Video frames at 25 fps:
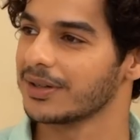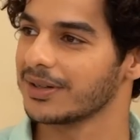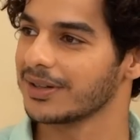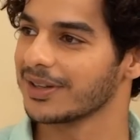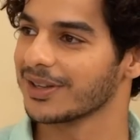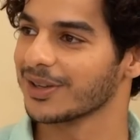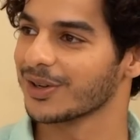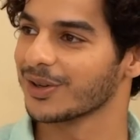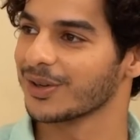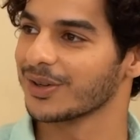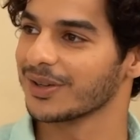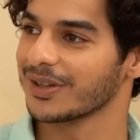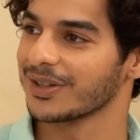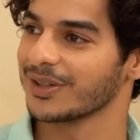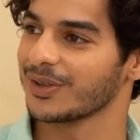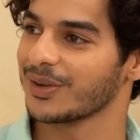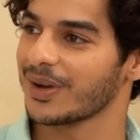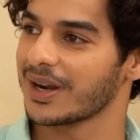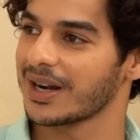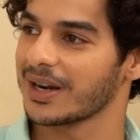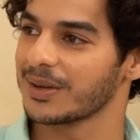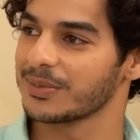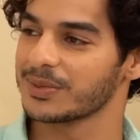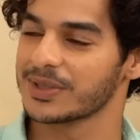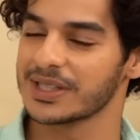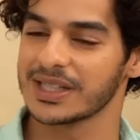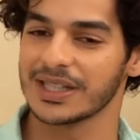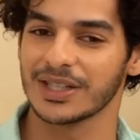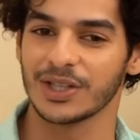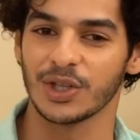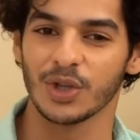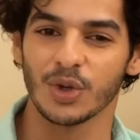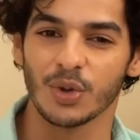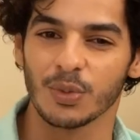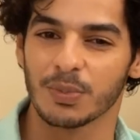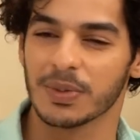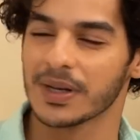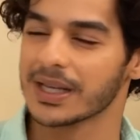You know, you end up seeing
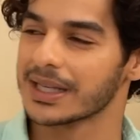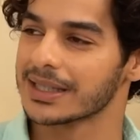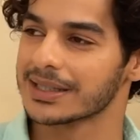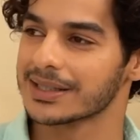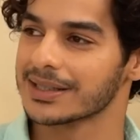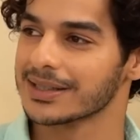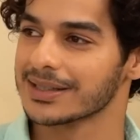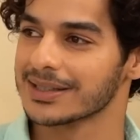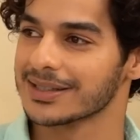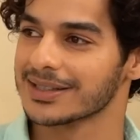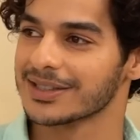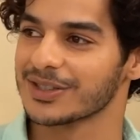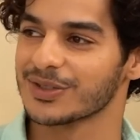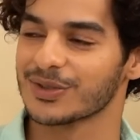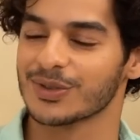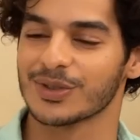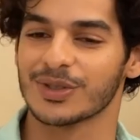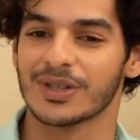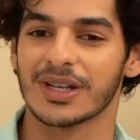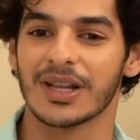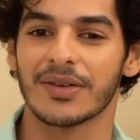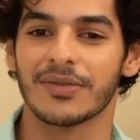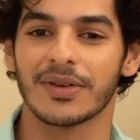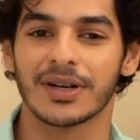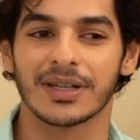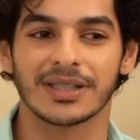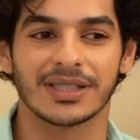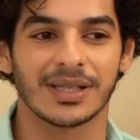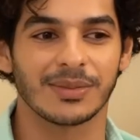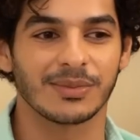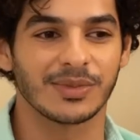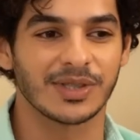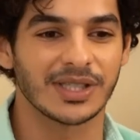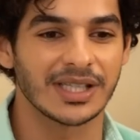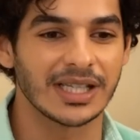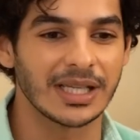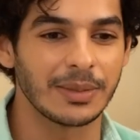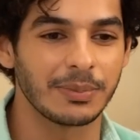new places. You yeah. live at some
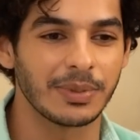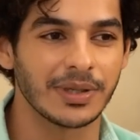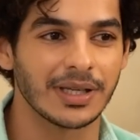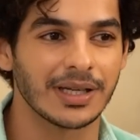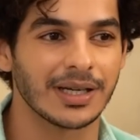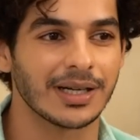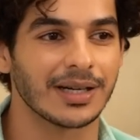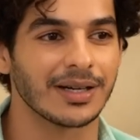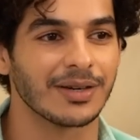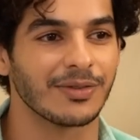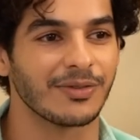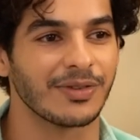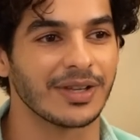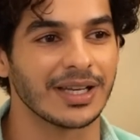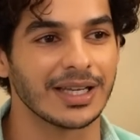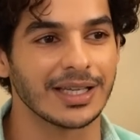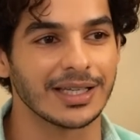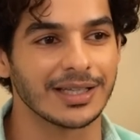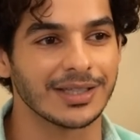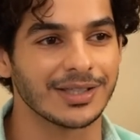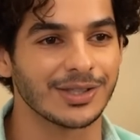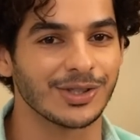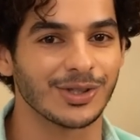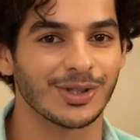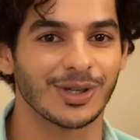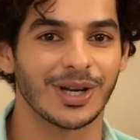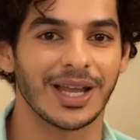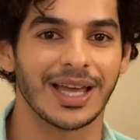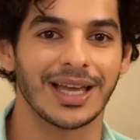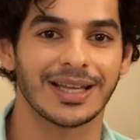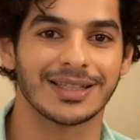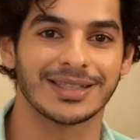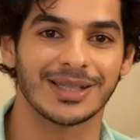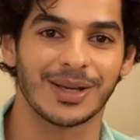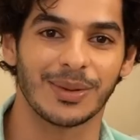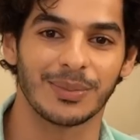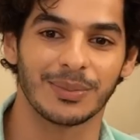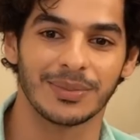sleepy little village or like
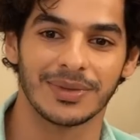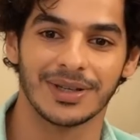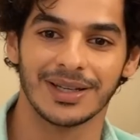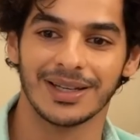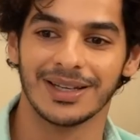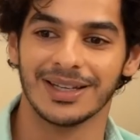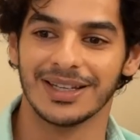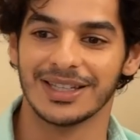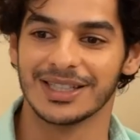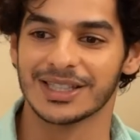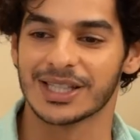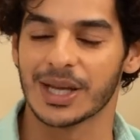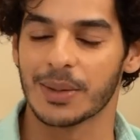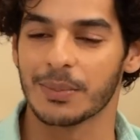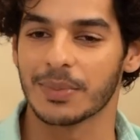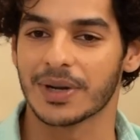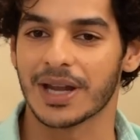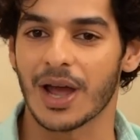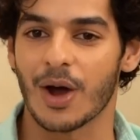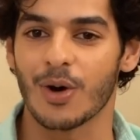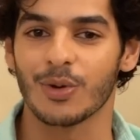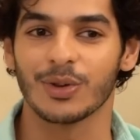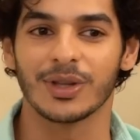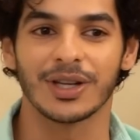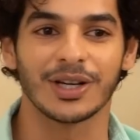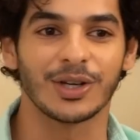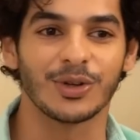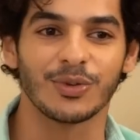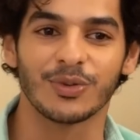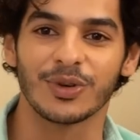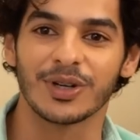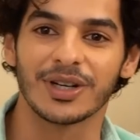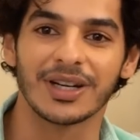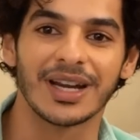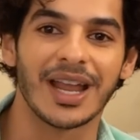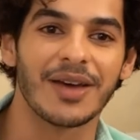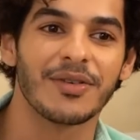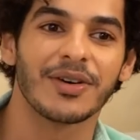some some town that you
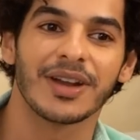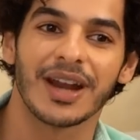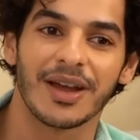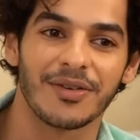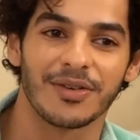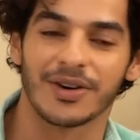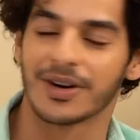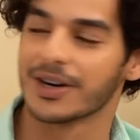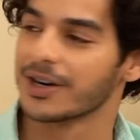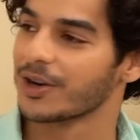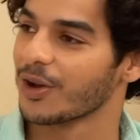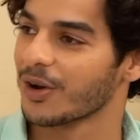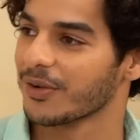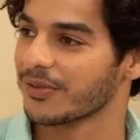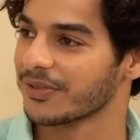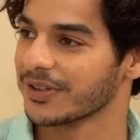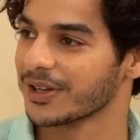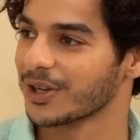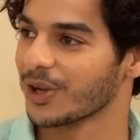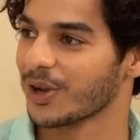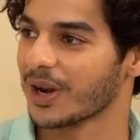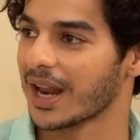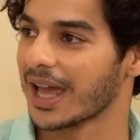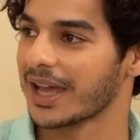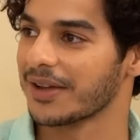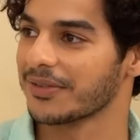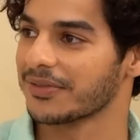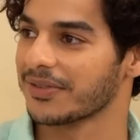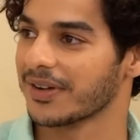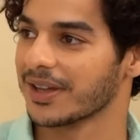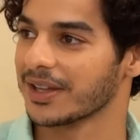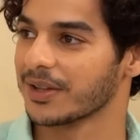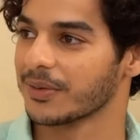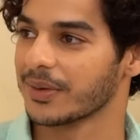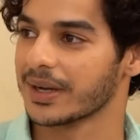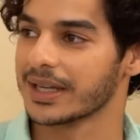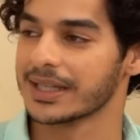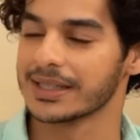would never have heard of in your life
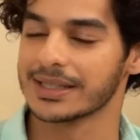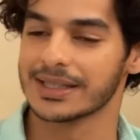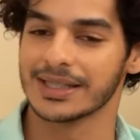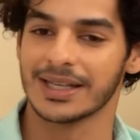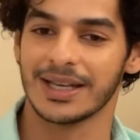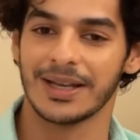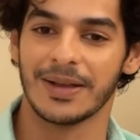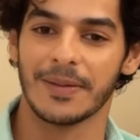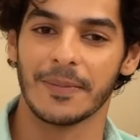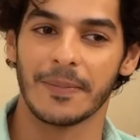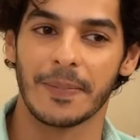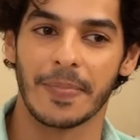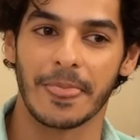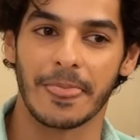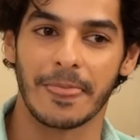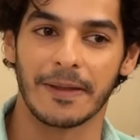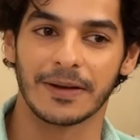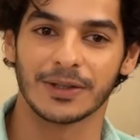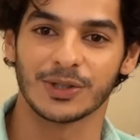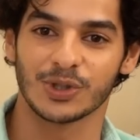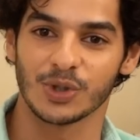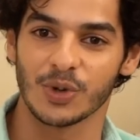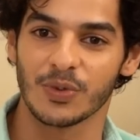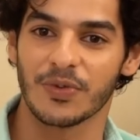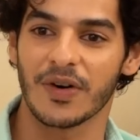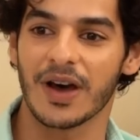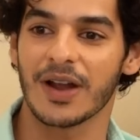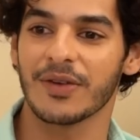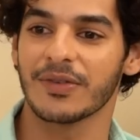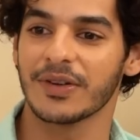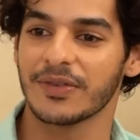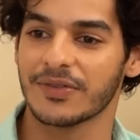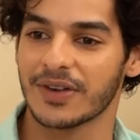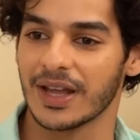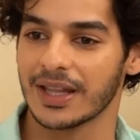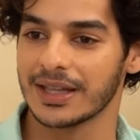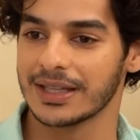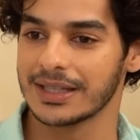otherwise. Now, so far
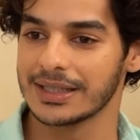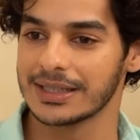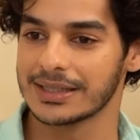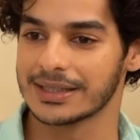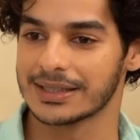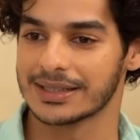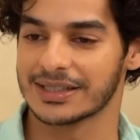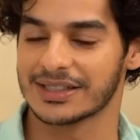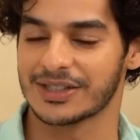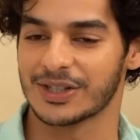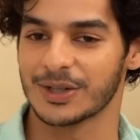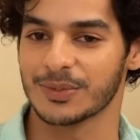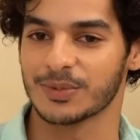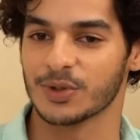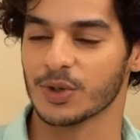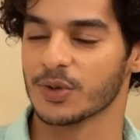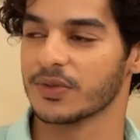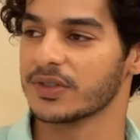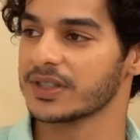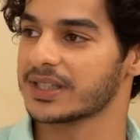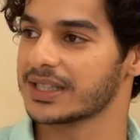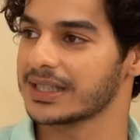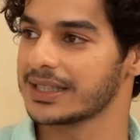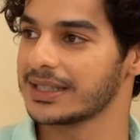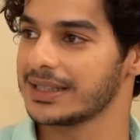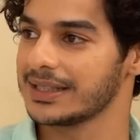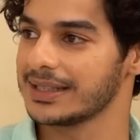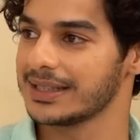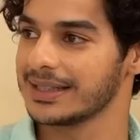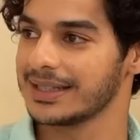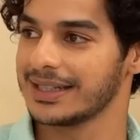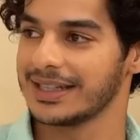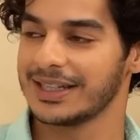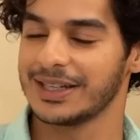we've done these trips overseas.